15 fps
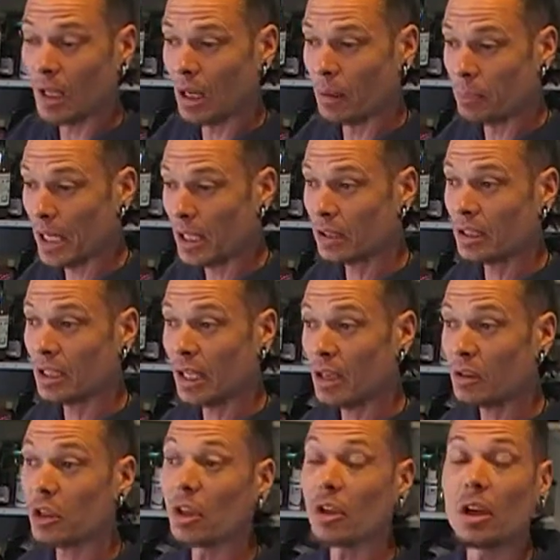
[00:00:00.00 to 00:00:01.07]
apparently
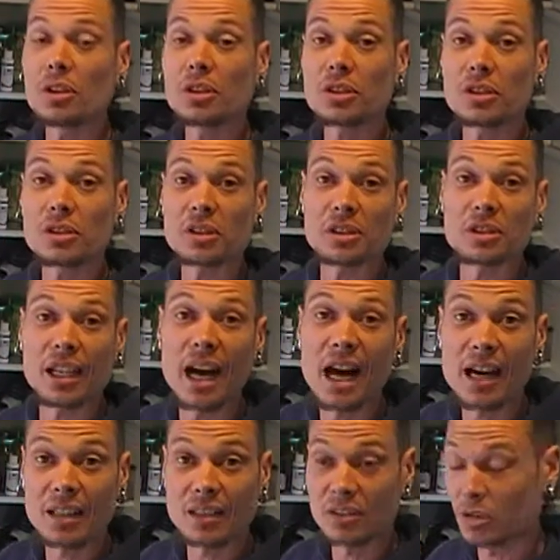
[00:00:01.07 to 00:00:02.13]
alkalosis is
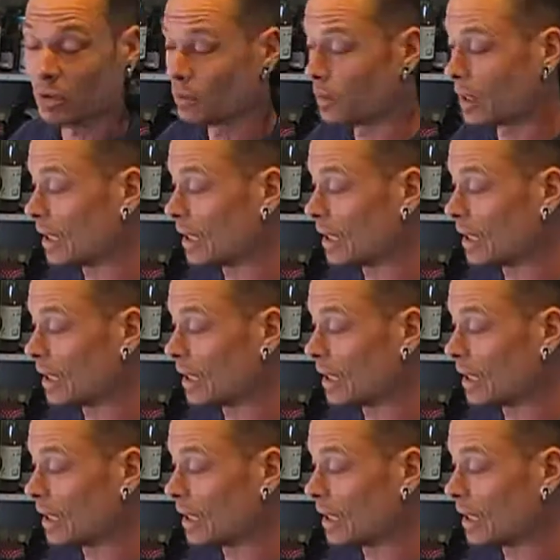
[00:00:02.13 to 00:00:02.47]
harder to